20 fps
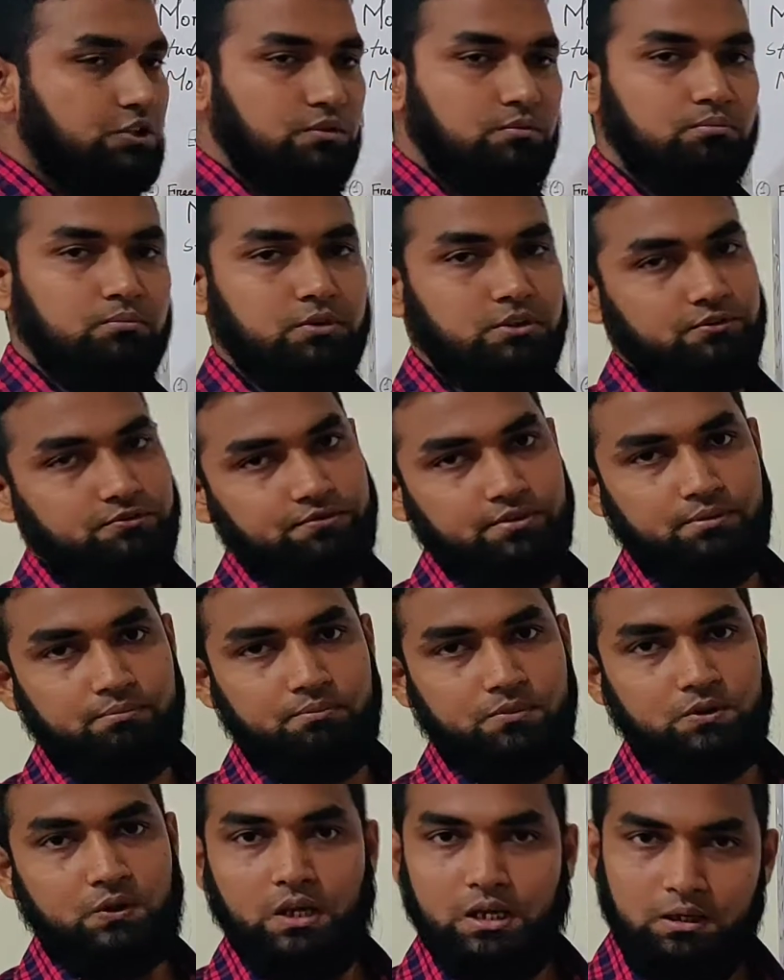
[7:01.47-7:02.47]
morpheme.
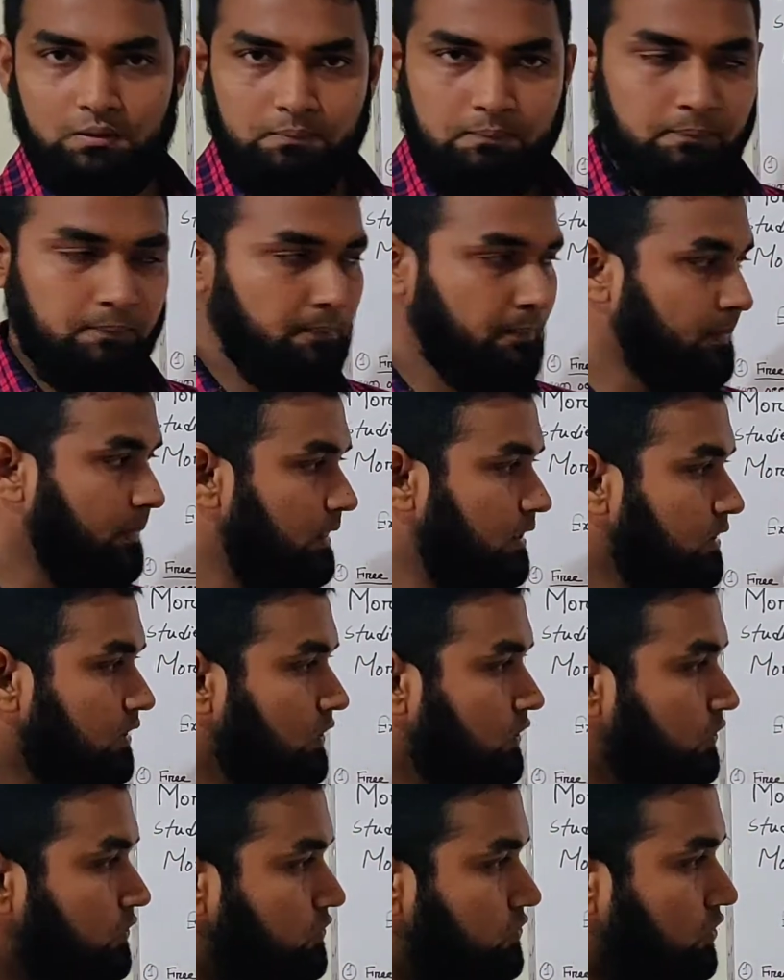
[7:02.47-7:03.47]
Okay.
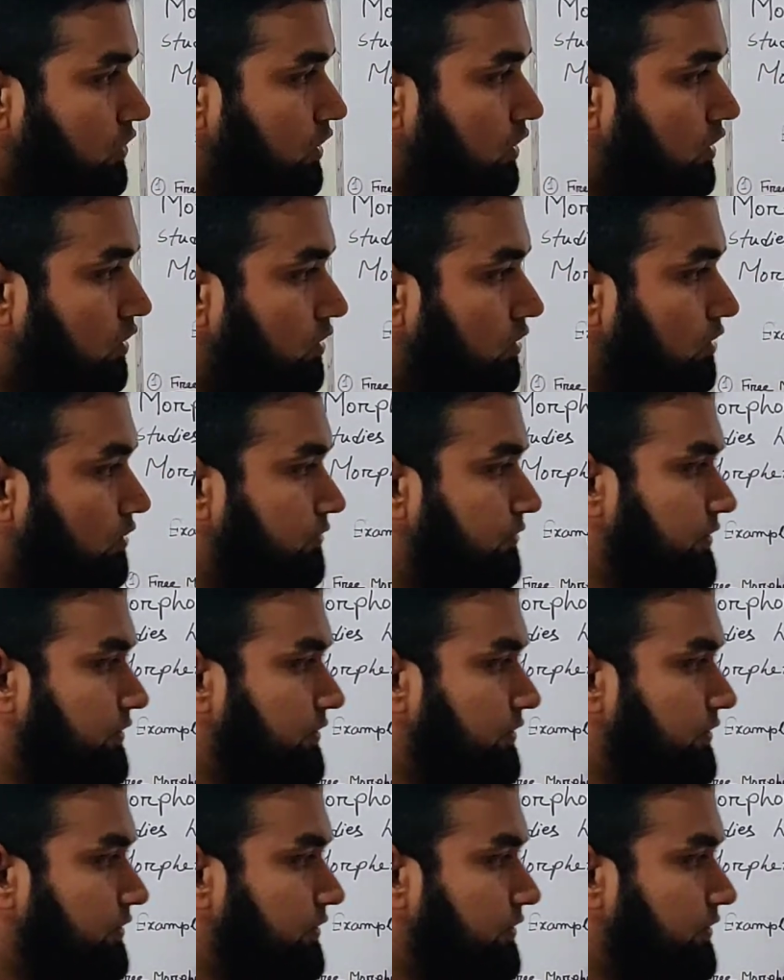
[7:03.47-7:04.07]
So